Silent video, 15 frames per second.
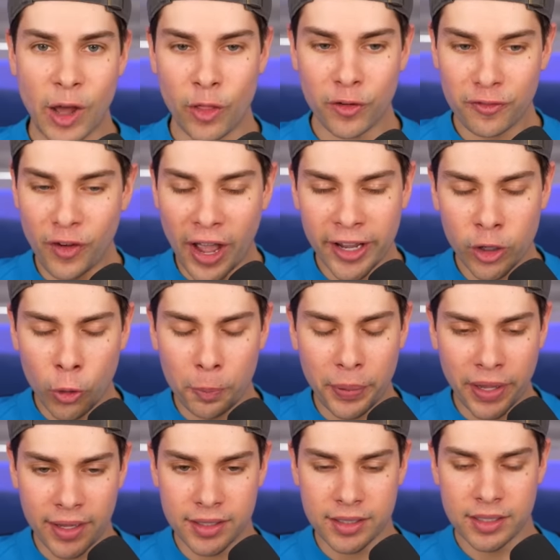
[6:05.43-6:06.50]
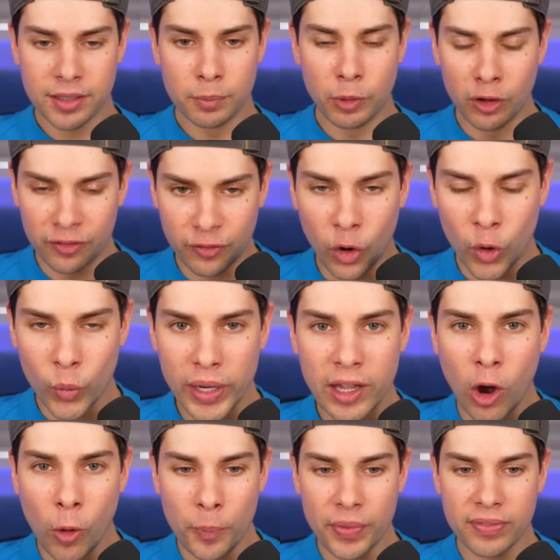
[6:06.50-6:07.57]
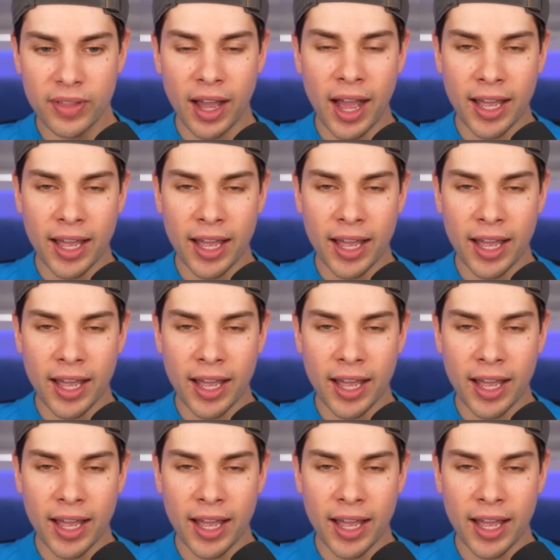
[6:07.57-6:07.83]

Now, the final pick before we open the